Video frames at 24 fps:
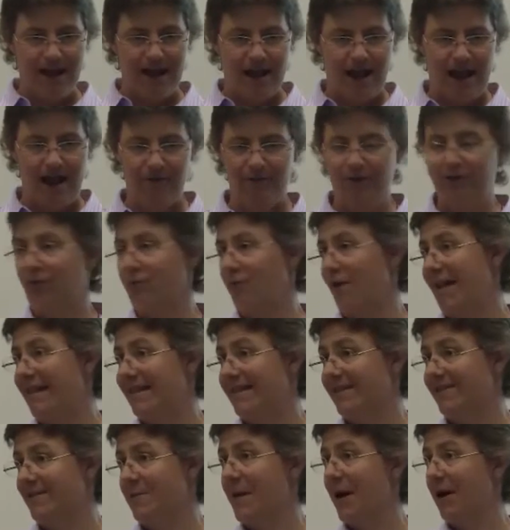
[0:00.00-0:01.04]
Average rent
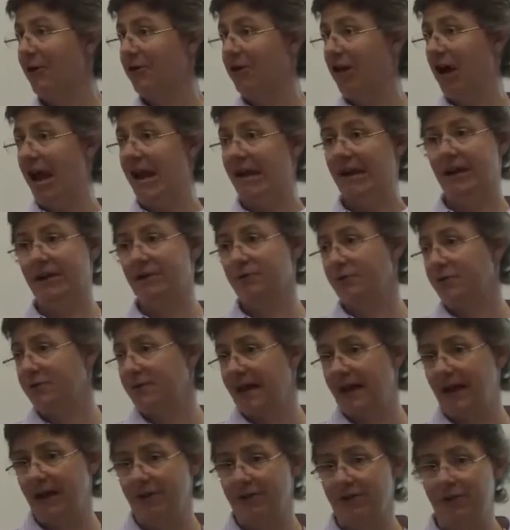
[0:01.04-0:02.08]
is about
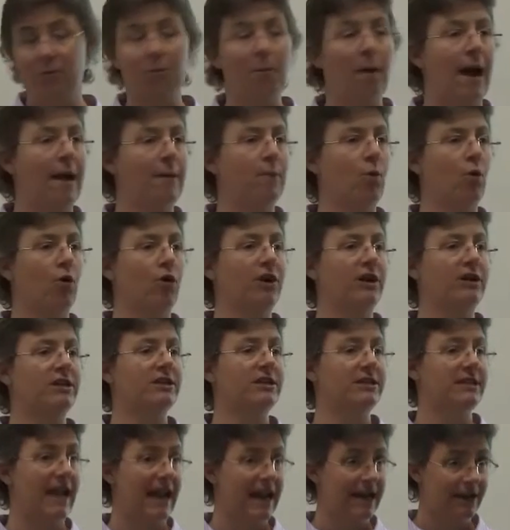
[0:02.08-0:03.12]
900,000. My mortgage
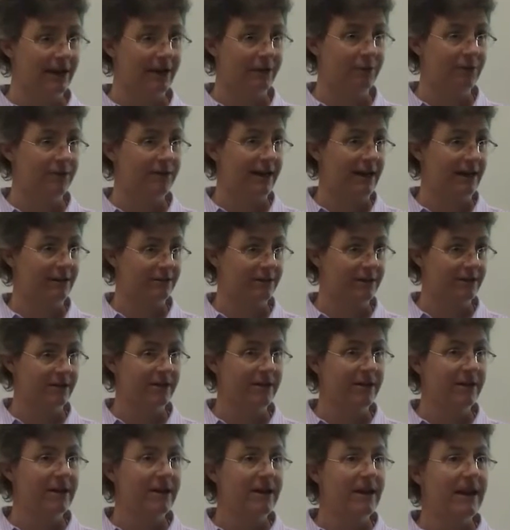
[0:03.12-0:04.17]
is 800,000.
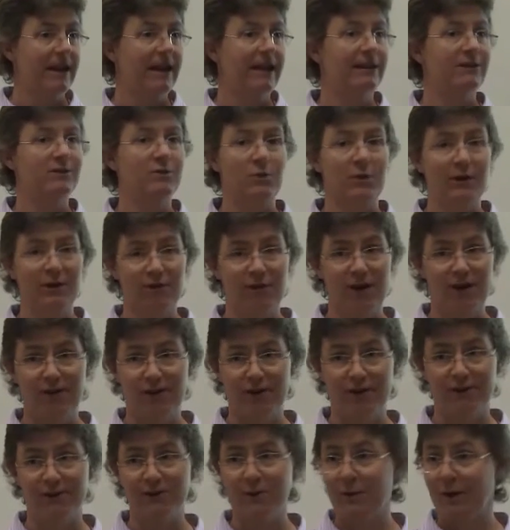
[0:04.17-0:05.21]
It's
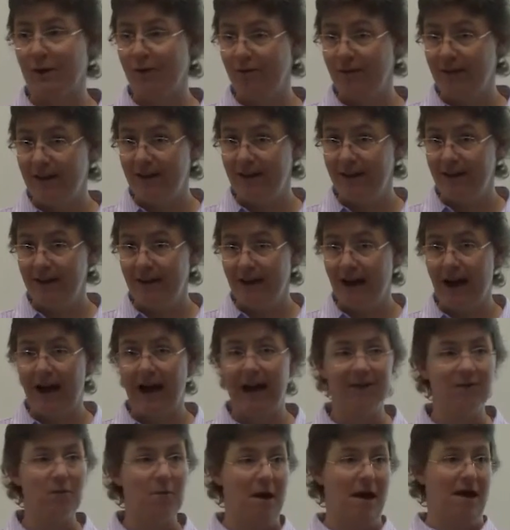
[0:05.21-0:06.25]
2,500 square feet. I
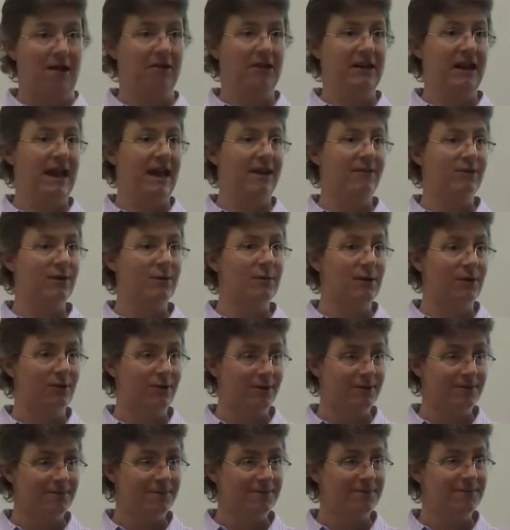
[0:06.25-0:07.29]
have a mile and a half commute.